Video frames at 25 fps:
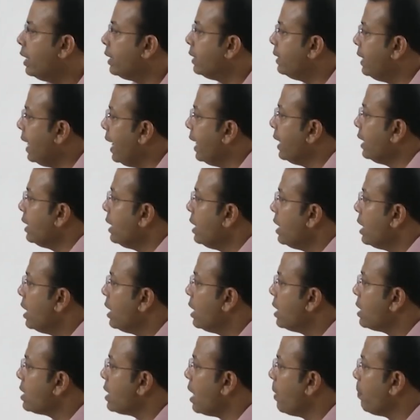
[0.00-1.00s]
Then
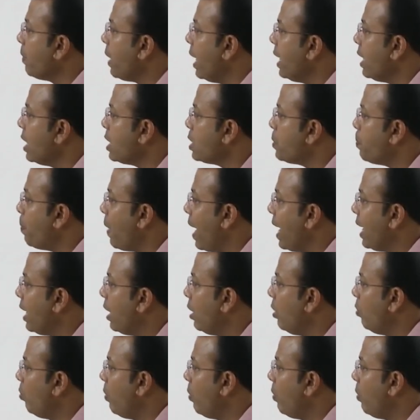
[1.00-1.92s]
some kind of spiral